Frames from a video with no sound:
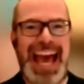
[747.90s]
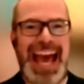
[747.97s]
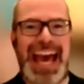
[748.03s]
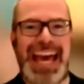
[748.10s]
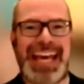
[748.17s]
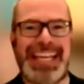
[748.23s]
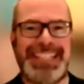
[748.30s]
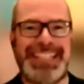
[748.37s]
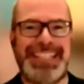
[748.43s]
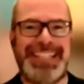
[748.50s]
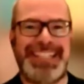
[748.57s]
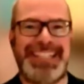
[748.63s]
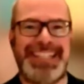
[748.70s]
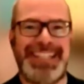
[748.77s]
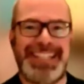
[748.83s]

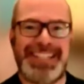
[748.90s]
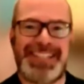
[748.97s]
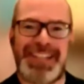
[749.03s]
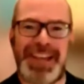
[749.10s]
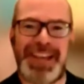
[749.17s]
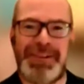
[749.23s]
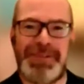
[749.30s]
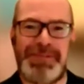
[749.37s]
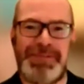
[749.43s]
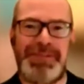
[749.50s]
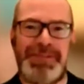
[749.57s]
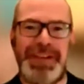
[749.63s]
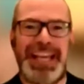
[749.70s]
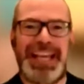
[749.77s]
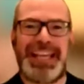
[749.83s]
And so,
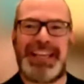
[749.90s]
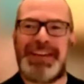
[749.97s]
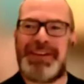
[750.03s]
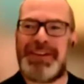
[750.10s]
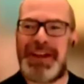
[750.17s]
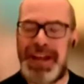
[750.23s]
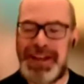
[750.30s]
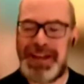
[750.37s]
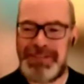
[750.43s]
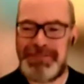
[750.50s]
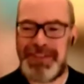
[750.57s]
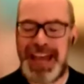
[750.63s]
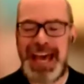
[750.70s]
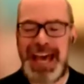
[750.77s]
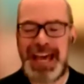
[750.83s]
you know, kind of
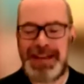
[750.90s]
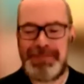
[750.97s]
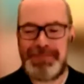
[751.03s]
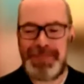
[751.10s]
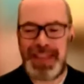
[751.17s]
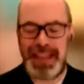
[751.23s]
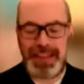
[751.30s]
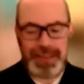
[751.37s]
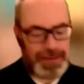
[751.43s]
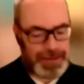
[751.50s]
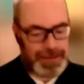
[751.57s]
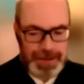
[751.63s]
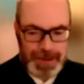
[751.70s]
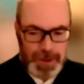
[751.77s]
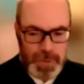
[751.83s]

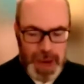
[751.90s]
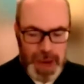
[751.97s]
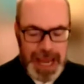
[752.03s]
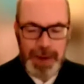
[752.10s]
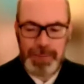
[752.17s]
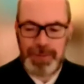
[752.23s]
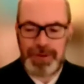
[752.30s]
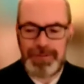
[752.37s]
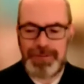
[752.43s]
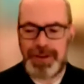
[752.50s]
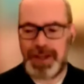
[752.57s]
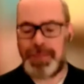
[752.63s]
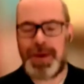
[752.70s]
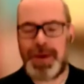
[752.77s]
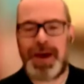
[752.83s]
our
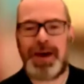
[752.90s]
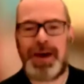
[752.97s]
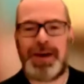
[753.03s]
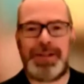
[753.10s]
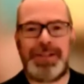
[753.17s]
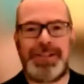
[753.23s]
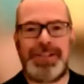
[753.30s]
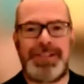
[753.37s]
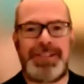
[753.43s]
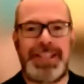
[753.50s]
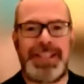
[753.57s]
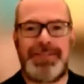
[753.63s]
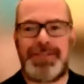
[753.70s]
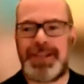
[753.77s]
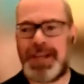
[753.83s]
preferred partners
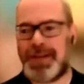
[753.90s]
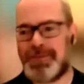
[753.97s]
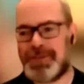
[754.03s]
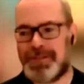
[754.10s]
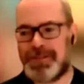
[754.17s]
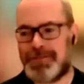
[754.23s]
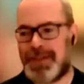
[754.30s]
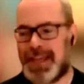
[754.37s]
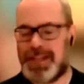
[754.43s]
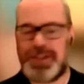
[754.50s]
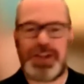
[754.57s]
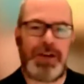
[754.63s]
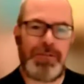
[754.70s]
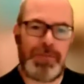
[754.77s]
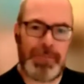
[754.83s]
in terms of
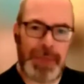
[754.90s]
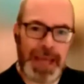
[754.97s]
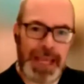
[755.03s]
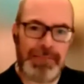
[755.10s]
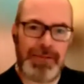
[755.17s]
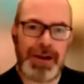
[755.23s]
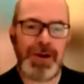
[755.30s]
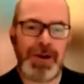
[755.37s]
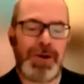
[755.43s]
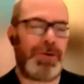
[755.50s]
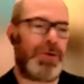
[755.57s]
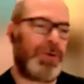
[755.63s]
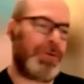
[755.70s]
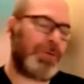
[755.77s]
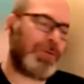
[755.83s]
HR and payroll
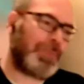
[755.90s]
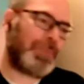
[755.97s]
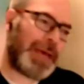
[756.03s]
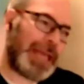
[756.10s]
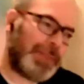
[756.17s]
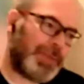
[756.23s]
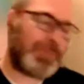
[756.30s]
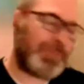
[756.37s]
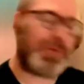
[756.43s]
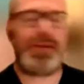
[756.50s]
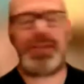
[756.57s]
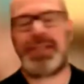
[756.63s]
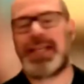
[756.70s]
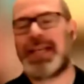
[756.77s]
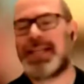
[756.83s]
or payment
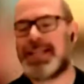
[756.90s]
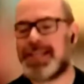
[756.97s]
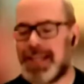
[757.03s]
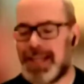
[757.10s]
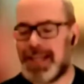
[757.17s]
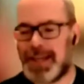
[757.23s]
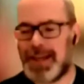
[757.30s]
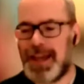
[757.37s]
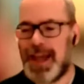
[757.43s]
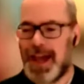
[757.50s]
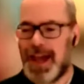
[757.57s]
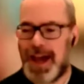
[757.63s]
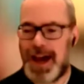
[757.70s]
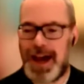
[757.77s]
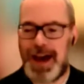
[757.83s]
processing
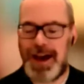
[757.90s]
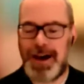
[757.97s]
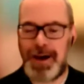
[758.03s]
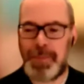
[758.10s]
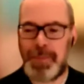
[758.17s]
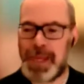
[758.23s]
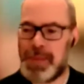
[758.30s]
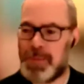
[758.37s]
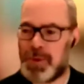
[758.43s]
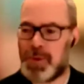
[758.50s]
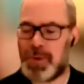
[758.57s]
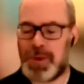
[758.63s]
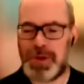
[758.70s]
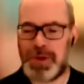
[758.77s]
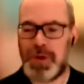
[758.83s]
are people
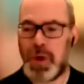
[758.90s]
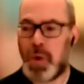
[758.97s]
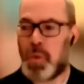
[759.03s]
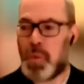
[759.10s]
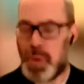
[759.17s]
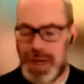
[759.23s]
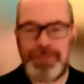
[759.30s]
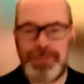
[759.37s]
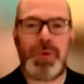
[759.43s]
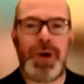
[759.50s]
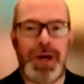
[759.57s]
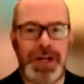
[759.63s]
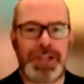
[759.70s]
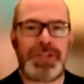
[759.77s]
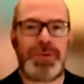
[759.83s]
that we've
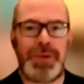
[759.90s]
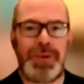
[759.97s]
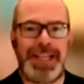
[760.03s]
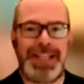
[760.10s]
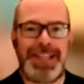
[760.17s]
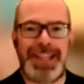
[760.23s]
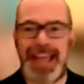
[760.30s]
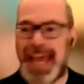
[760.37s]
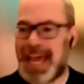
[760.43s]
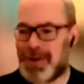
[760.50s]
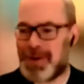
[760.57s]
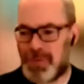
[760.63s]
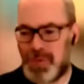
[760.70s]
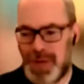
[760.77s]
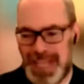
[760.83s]
worked with
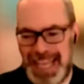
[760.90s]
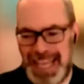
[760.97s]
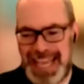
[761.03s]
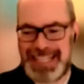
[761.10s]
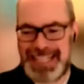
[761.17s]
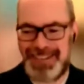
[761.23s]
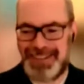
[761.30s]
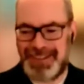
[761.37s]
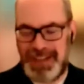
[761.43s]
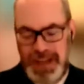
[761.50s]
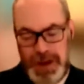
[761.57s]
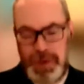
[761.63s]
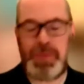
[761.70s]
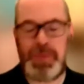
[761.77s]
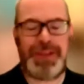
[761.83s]
and we get, you
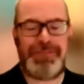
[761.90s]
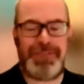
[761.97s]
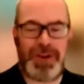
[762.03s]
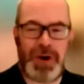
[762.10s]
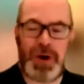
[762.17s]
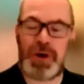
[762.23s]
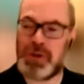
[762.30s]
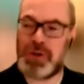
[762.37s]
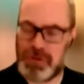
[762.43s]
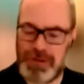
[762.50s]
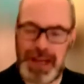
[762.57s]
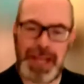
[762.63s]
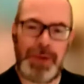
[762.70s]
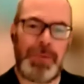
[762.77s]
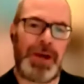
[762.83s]
know, we've got a
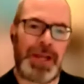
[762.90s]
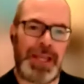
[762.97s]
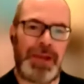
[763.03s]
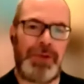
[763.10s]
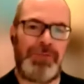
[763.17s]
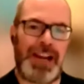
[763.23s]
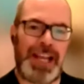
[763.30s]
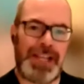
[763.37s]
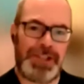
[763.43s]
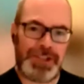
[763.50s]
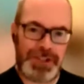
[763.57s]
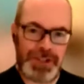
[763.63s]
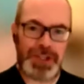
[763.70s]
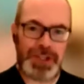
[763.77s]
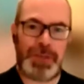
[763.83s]
great working
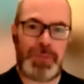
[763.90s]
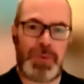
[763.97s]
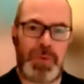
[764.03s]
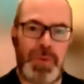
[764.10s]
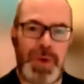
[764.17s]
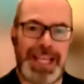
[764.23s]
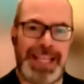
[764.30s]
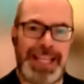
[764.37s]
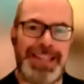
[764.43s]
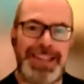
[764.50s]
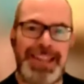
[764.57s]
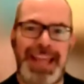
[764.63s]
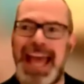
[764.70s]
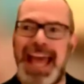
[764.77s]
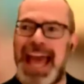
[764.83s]
relationship with,
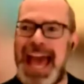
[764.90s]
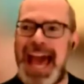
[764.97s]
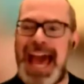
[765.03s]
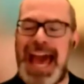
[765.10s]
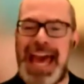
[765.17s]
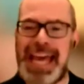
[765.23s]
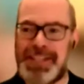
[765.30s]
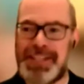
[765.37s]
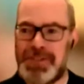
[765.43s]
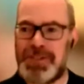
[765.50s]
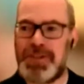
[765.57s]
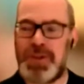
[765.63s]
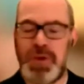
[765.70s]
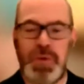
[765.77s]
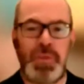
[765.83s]
and
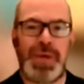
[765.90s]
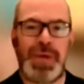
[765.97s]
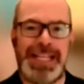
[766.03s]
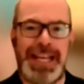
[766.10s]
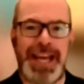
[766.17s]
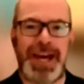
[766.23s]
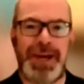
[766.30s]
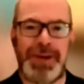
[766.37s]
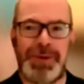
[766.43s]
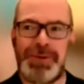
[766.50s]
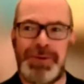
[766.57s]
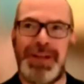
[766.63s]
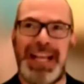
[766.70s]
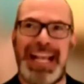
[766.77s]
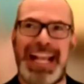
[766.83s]
that we
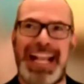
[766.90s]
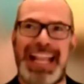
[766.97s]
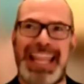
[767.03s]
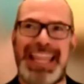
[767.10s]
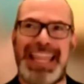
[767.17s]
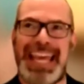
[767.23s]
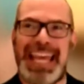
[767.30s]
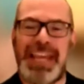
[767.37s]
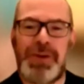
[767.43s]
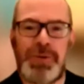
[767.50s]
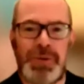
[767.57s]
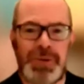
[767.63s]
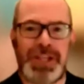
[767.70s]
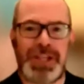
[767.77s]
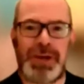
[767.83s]
know they
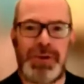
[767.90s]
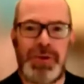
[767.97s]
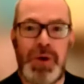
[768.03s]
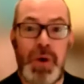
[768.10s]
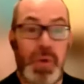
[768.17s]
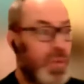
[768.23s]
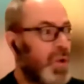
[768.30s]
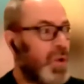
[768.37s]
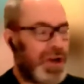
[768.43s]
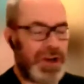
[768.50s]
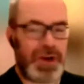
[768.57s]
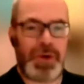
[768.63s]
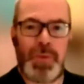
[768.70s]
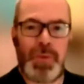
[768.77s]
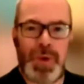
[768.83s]
also
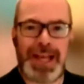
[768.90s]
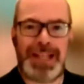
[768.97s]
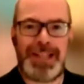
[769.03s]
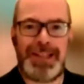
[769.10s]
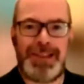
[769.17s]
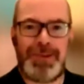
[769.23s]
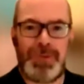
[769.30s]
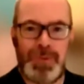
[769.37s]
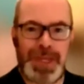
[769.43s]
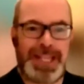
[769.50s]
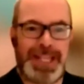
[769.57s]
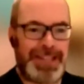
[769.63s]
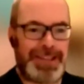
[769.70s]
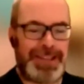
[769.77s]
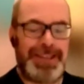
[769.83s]
work well
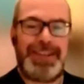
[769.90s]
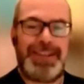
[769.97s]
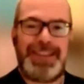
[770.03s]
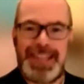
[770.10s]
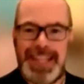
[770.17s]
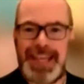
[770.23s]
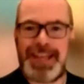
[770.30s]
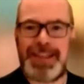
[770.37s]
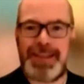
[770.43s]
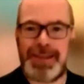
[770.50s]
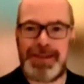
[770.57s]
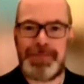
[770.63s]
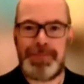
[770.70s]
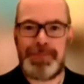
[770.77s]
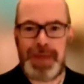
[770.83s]
with the
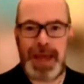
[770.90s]
other